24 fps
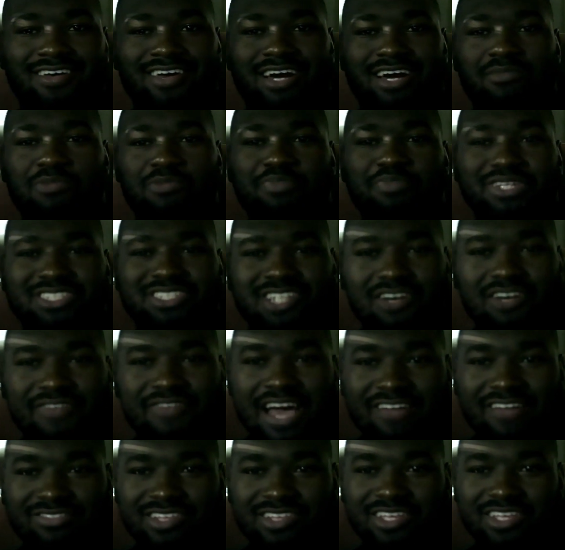I'm a pissed off
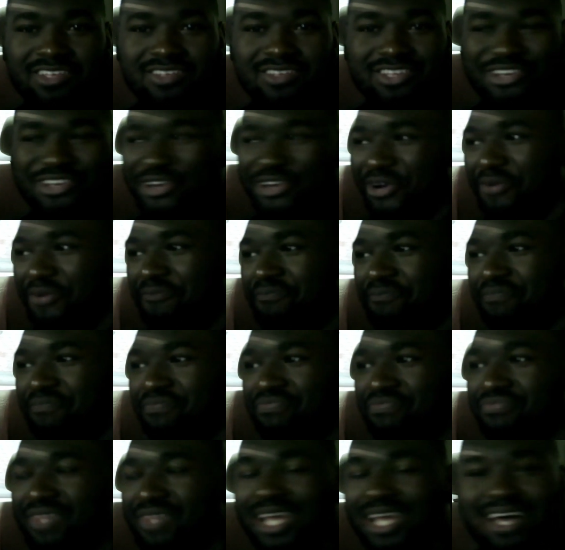athlete, you know?
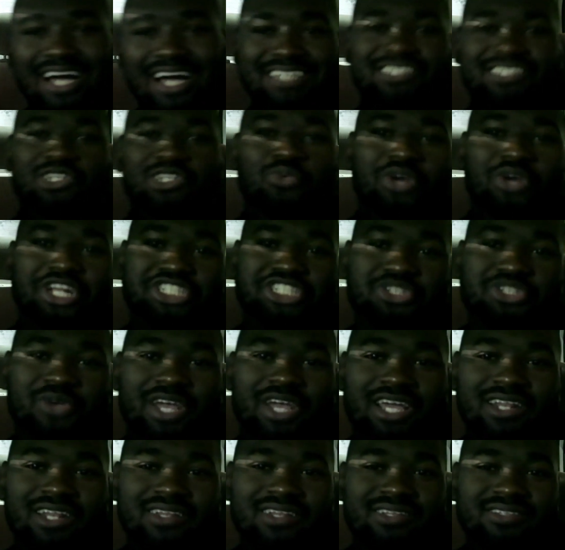I still want to
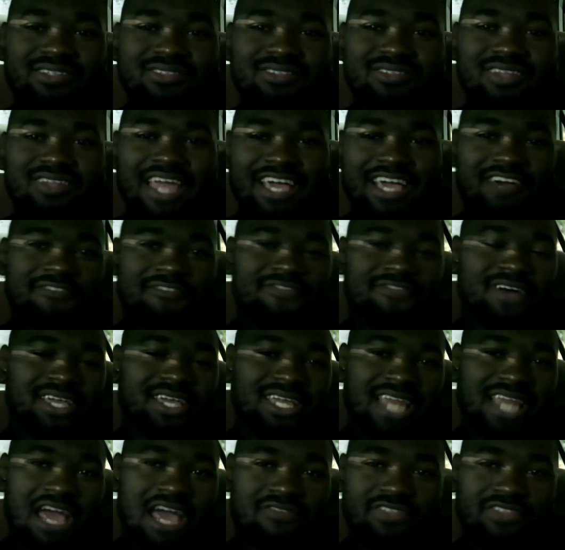train like a
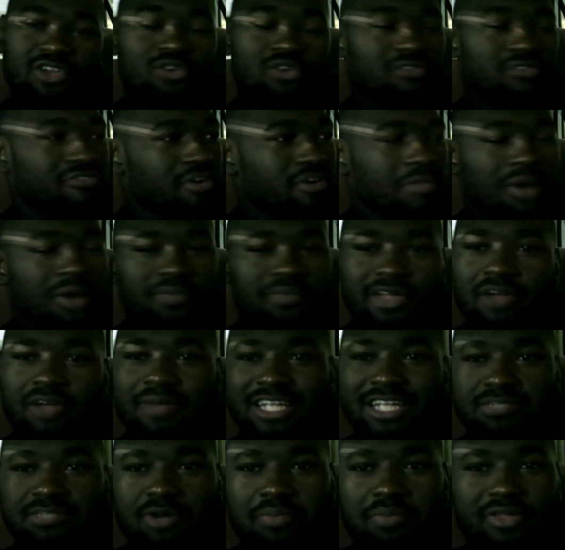fucking athlete, football player,
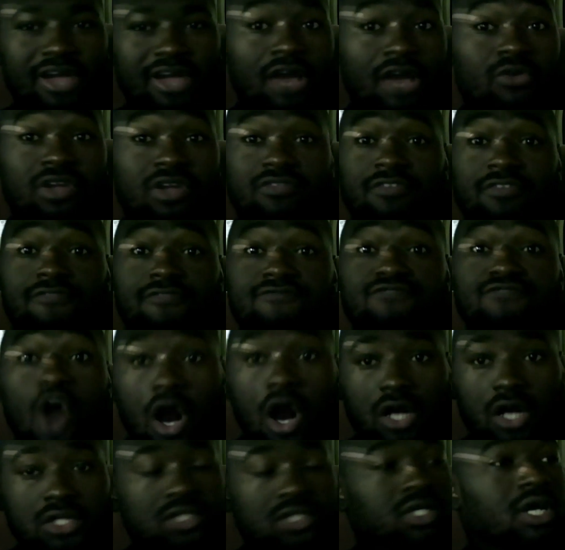basketball player. I don't give a
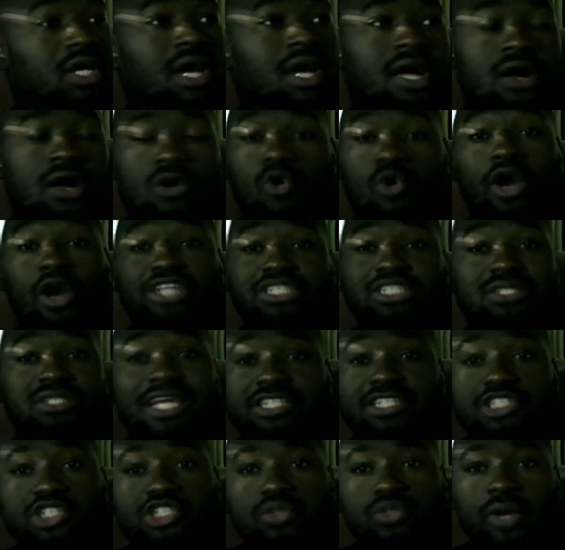fuck. Or I just
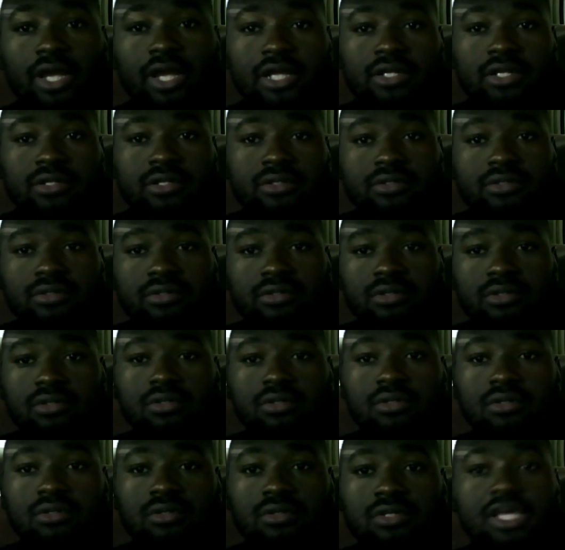like to train.
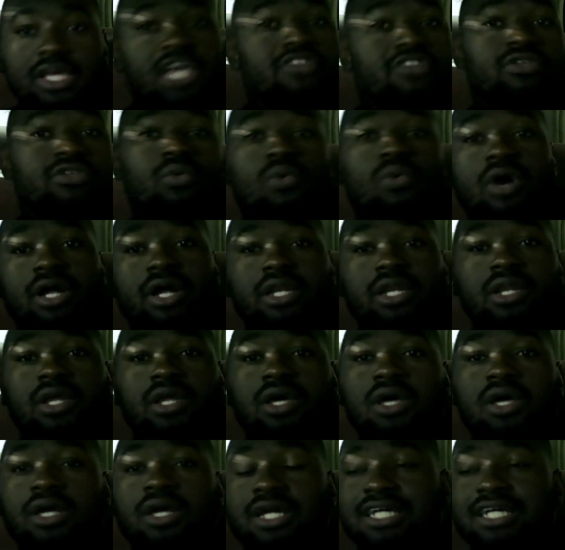Either one.
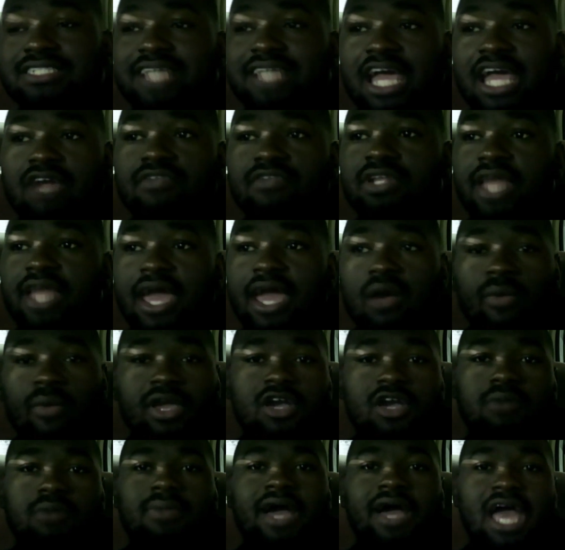Cause every day I
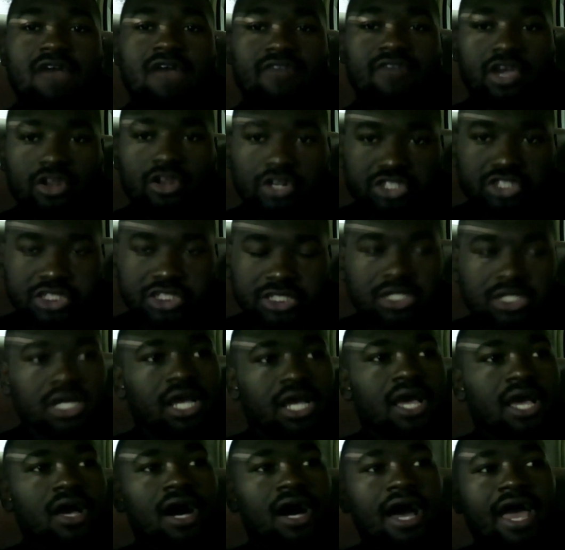wake up, I have energy.
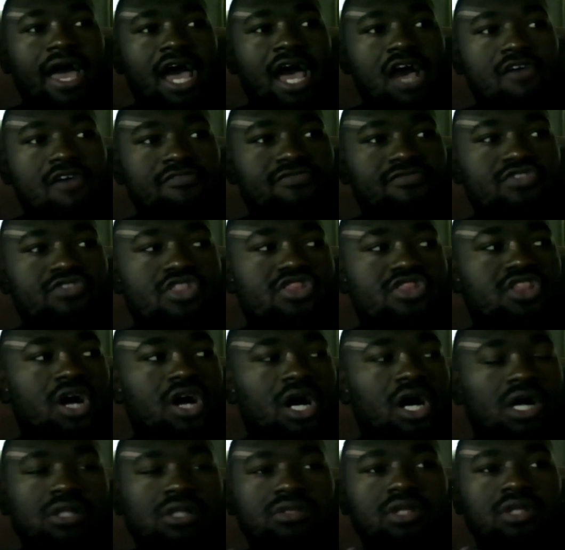I have
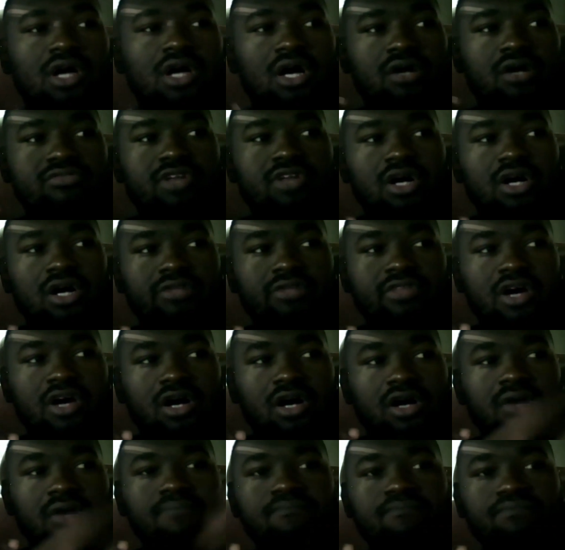the the the
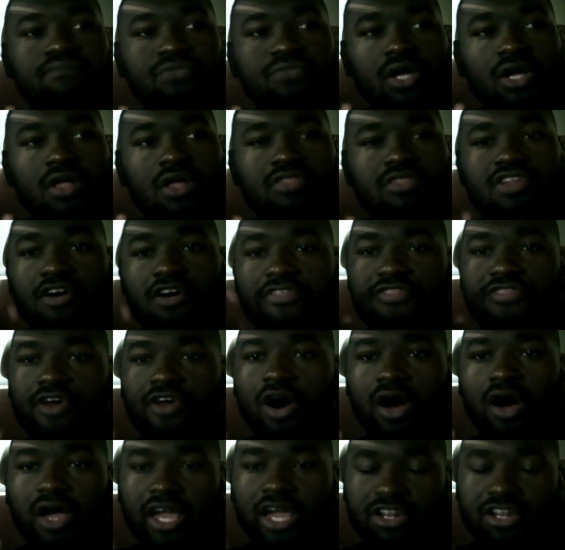the the
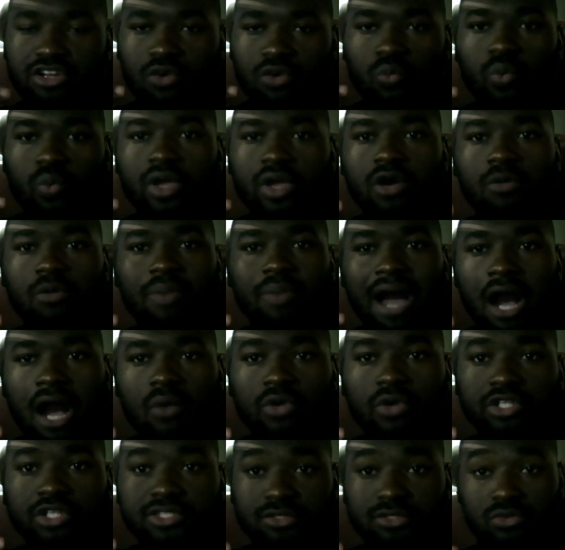thought and the
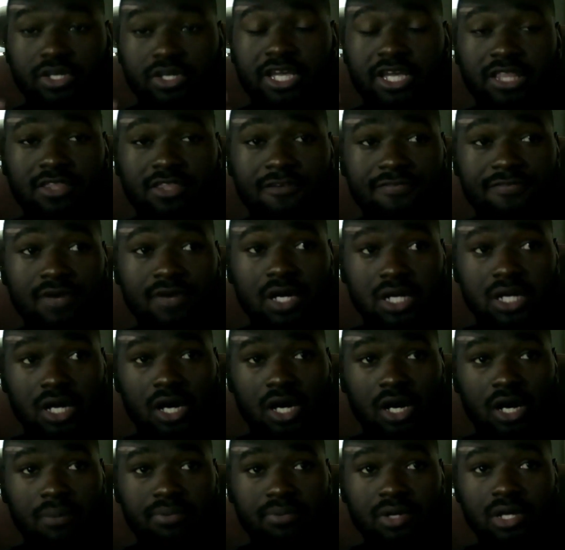willpower to get the fuck
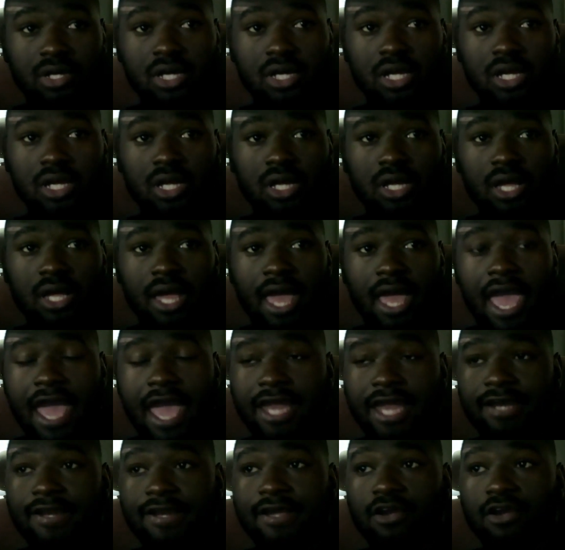up
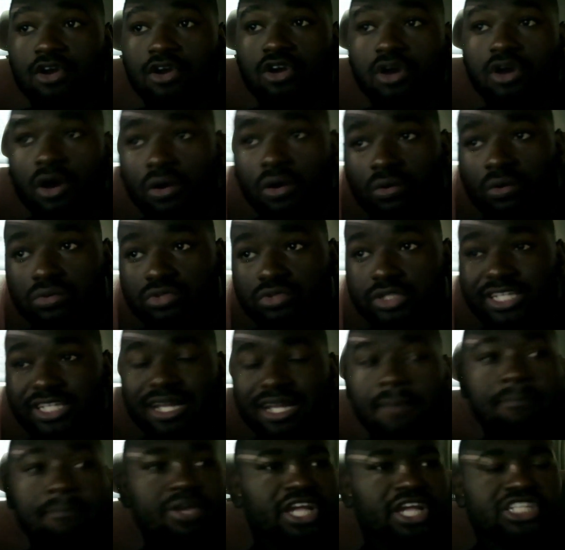and go to
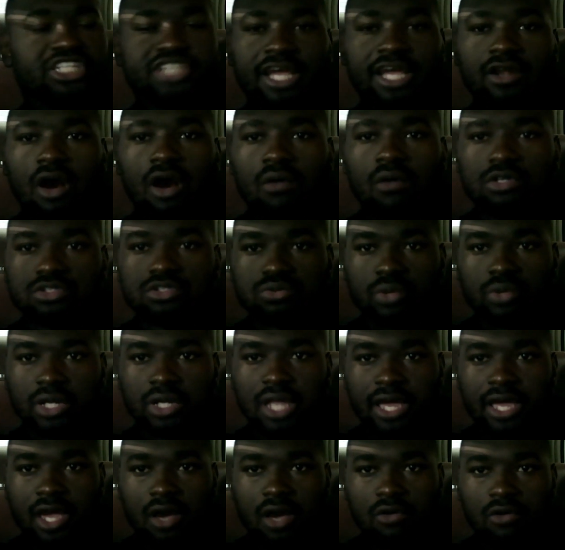the beach and always run
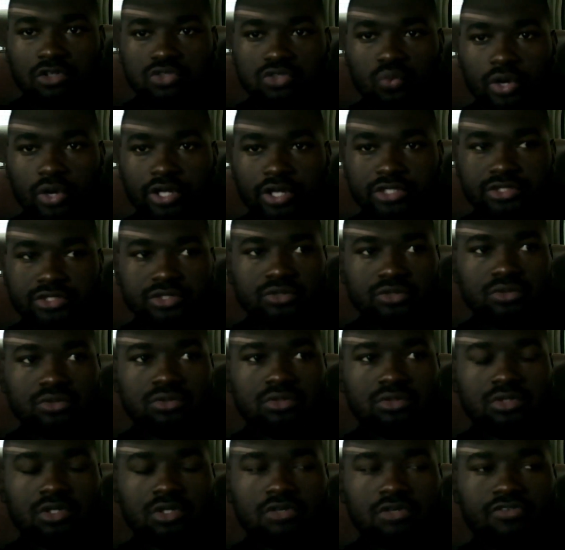like I always wanted to
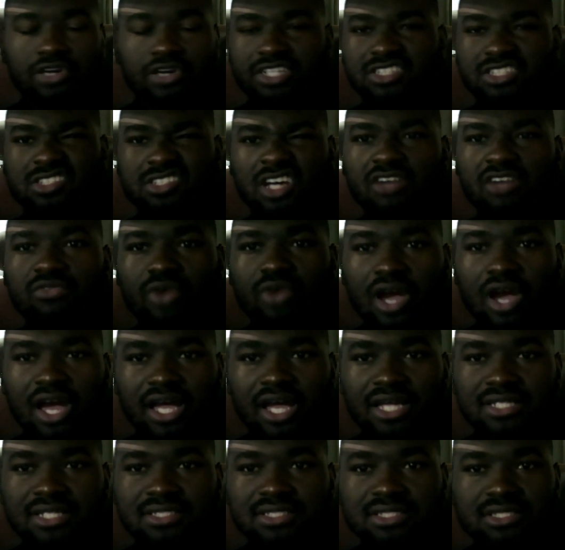for the
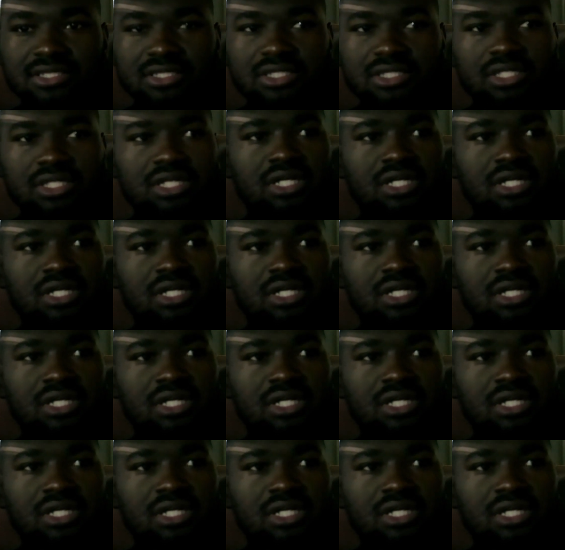sunrise.